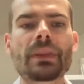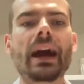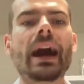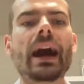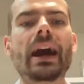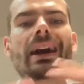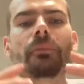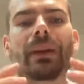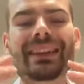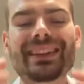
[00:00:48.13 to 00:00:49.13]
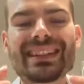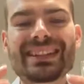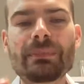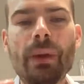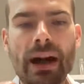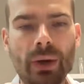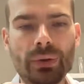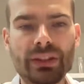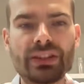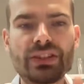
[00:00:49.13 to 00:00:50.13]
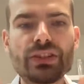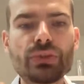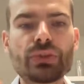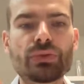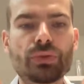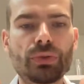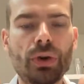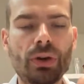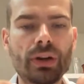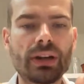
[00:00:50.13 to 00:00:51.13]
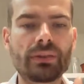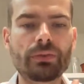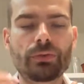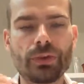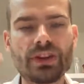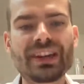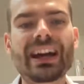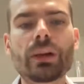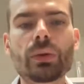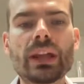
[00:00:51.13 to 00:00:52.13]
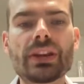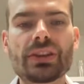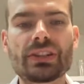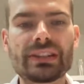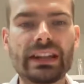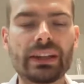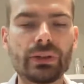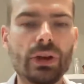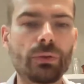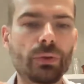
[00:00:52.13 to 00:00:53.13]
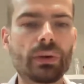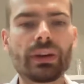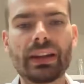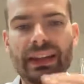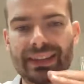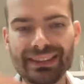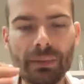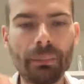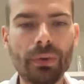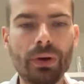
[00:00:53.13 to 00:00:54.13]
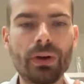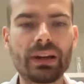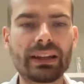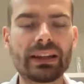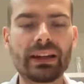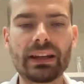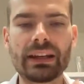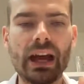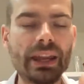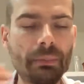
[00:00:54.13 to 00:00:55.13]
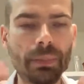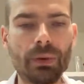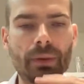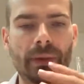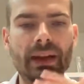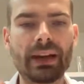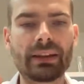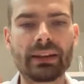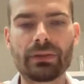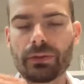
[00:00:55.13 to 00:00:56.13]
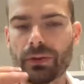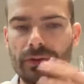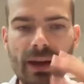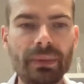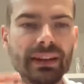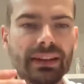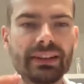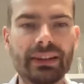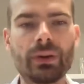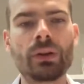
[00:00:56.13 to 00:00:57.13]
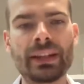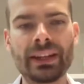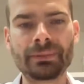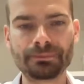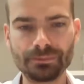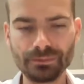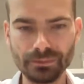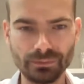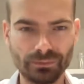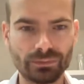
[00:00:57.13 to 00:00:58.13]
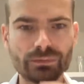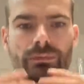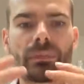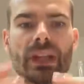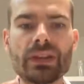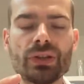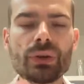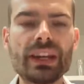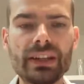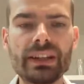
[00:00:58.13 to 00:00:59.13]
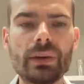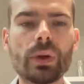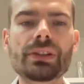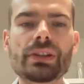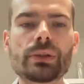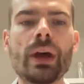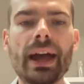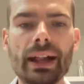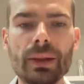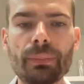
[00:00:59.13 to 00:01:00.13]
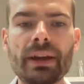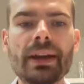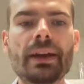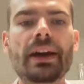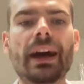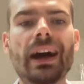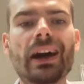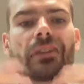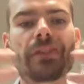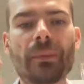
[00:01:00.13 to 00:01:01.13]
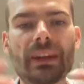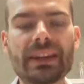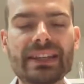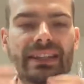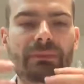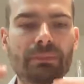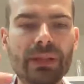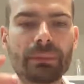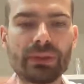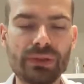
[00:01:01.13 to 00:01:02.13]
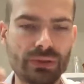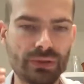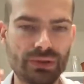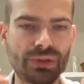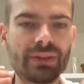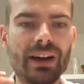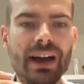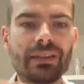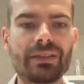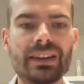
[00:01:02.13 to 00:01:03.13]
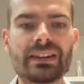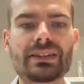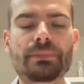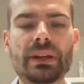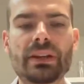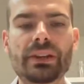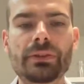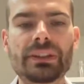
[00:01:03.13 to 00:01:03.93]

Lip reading: But this amount is used for further calculations, like, for like support in unemployment and for families and all that. So they wanted to help families and people to survive this period of